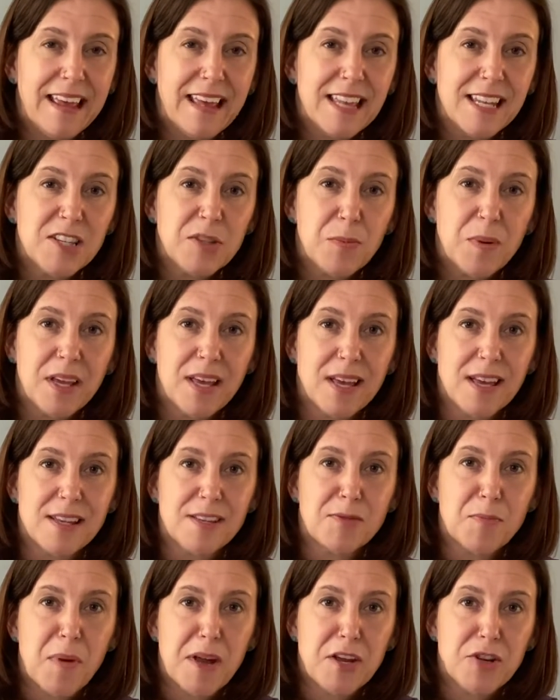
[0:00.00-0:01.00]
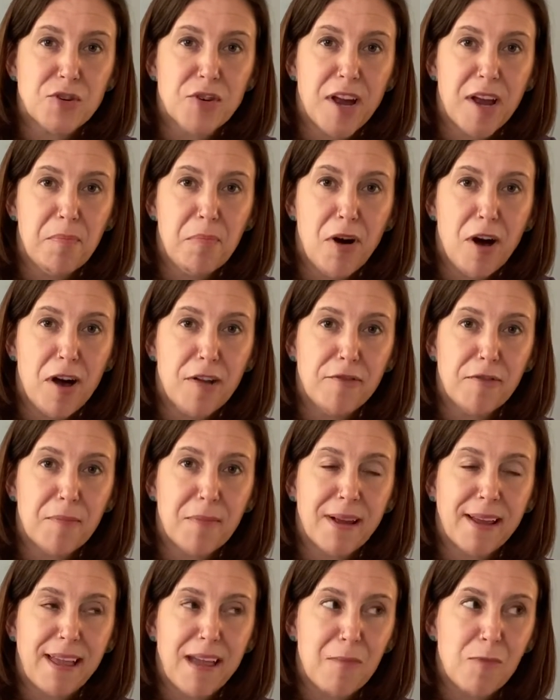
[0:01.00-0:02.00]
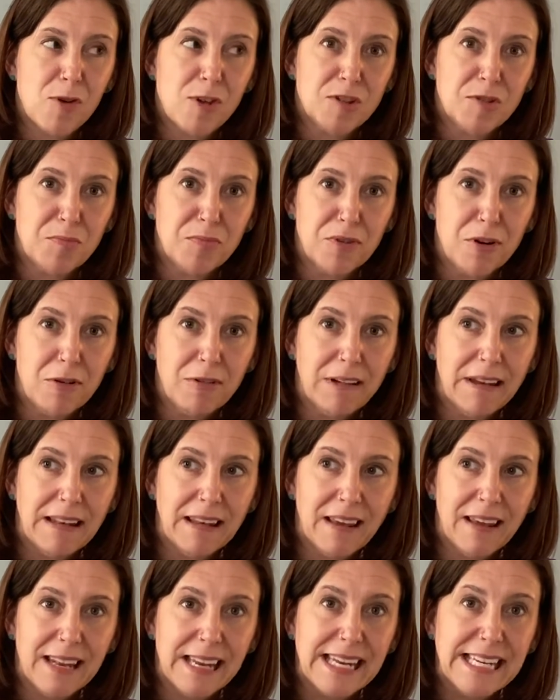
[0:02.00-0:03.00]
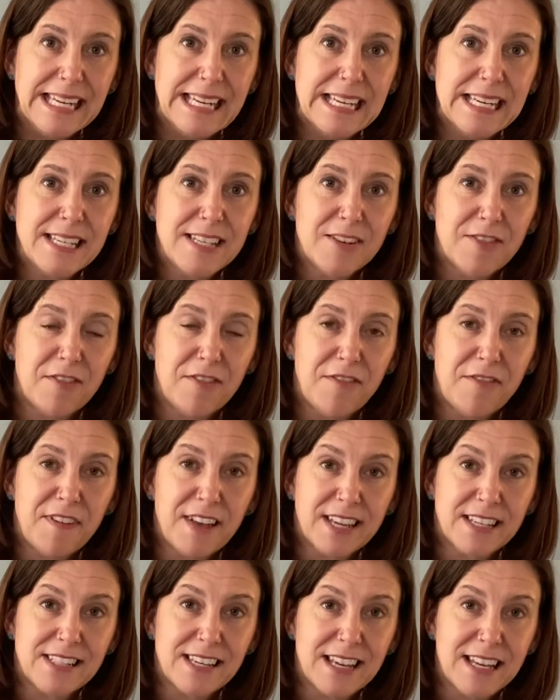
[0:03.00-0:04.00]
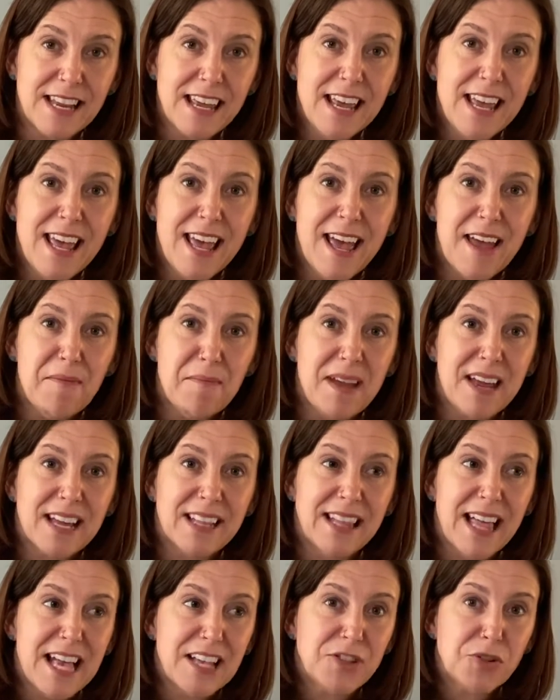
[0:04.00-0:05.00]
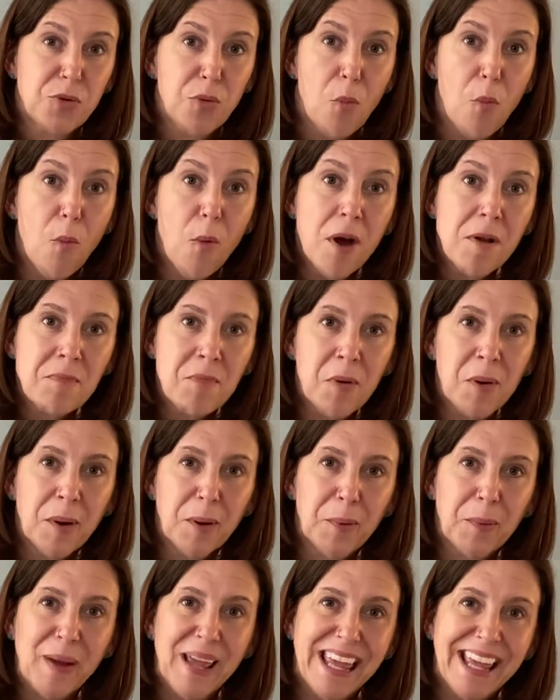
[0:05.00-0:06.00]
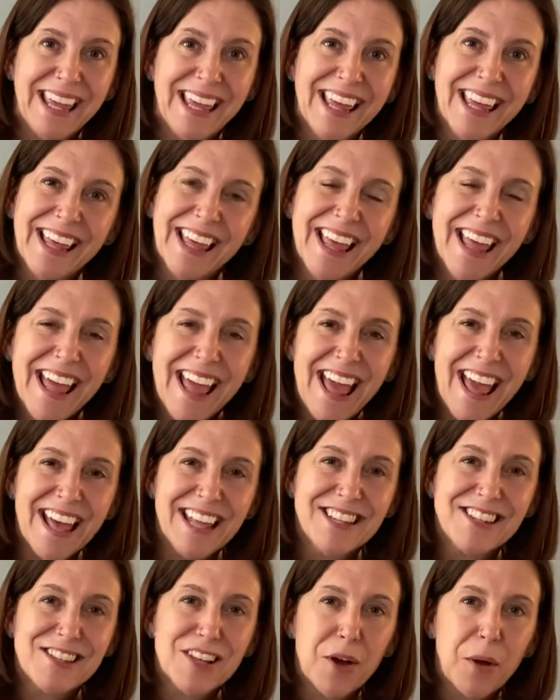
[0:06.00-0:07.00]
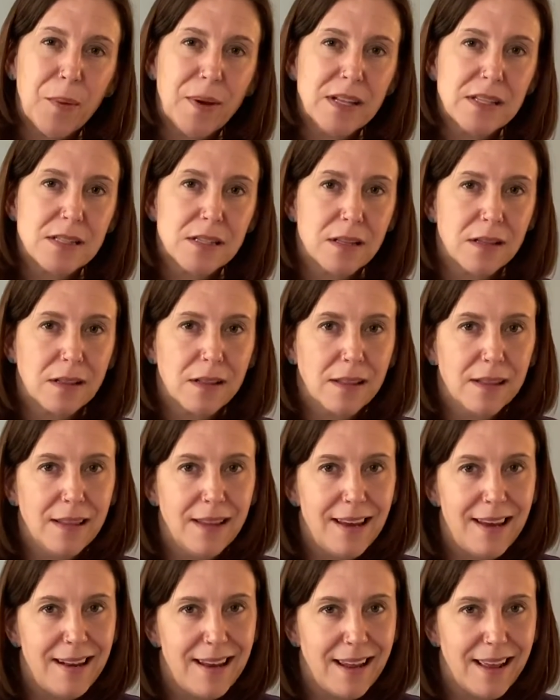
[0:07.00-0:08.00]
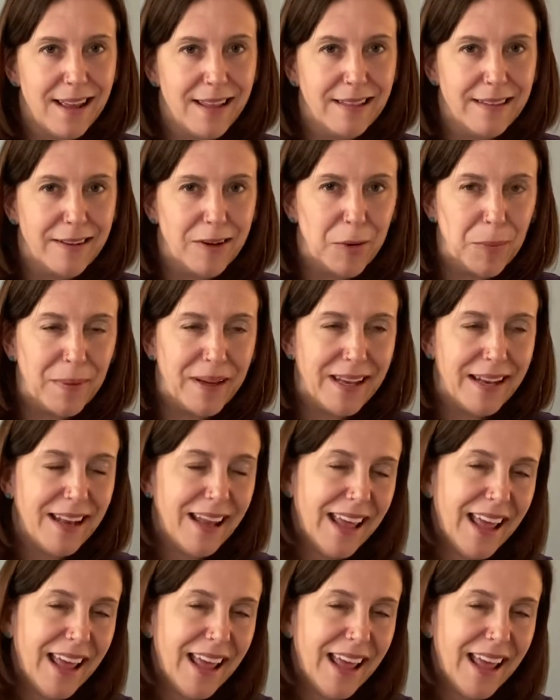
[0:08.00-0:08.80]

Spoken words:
it's because my tripod for my camera is broken and I needed to fix it and make it last one more week. And so it's leaning a little bit.